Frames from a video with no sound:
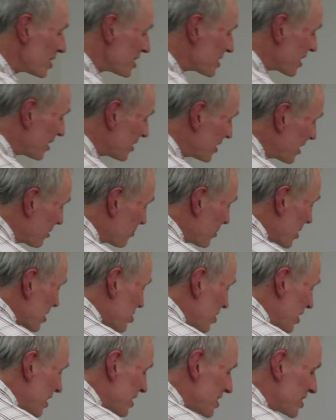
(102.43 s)
is our network
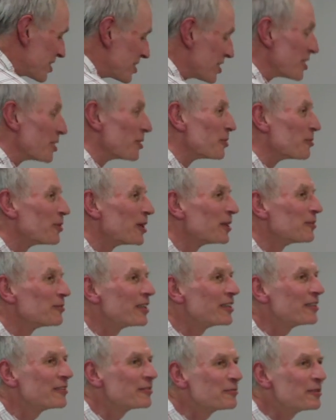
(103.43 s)
trying to do? Well,
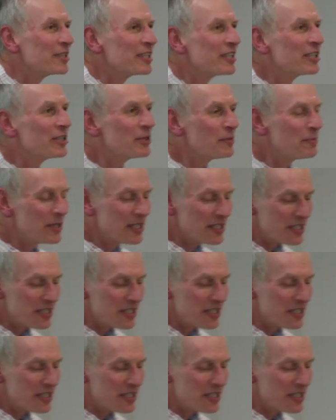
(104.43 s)
we're hoping